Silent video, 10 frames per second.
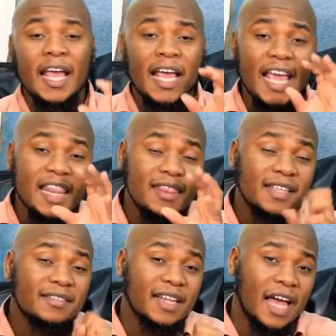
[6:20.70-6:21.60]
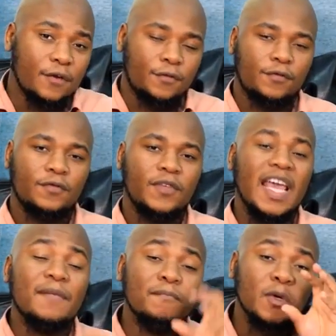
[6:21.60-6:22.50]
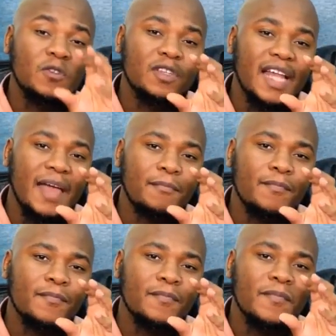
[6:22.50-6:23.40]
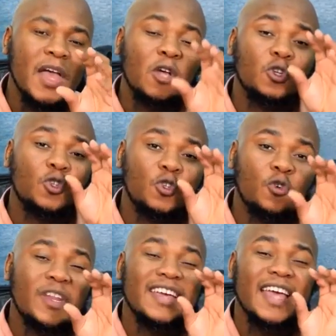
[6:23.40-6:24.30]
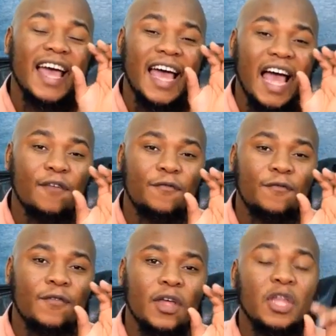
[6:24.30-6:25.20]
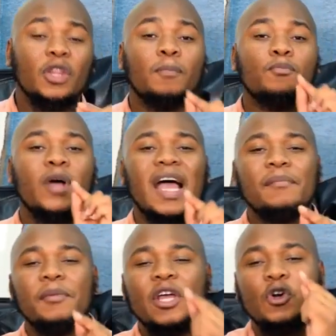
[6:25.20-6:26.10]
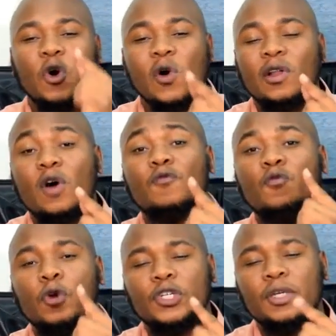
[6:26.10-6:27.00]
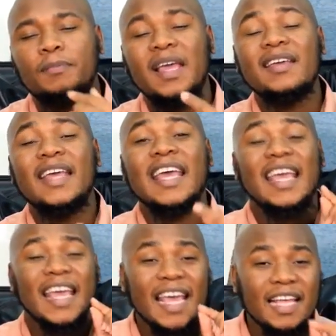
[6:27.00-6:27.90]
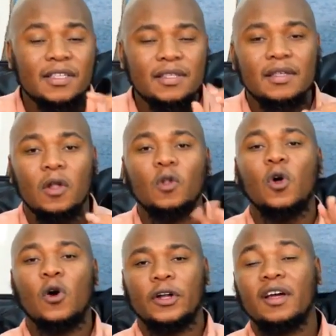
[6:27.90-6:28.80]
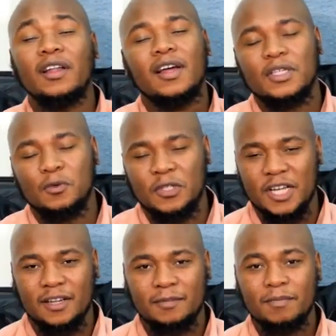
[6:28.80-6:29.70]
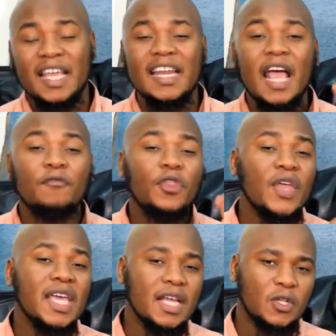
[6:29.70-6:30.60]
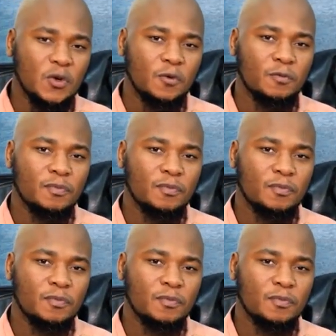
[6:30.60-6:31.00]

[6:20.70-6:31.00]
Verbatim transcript: In this life, a Muslim should have the primary goal of worshiping his Lord, Allah Azawajal, in everything he do.